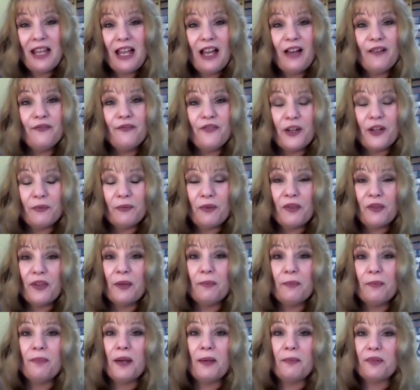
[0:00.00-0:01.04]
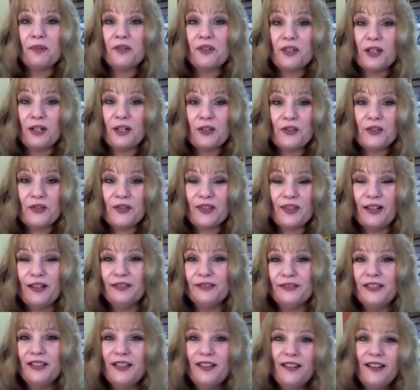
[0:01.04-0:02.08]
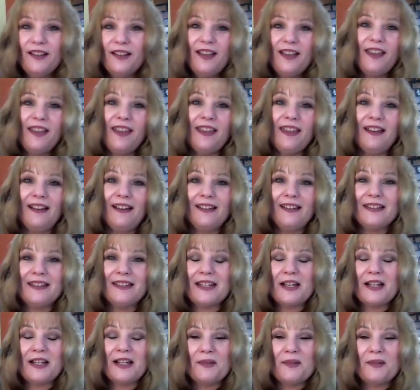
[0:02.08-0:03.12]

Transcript: Have fun with it, but protect yourself, and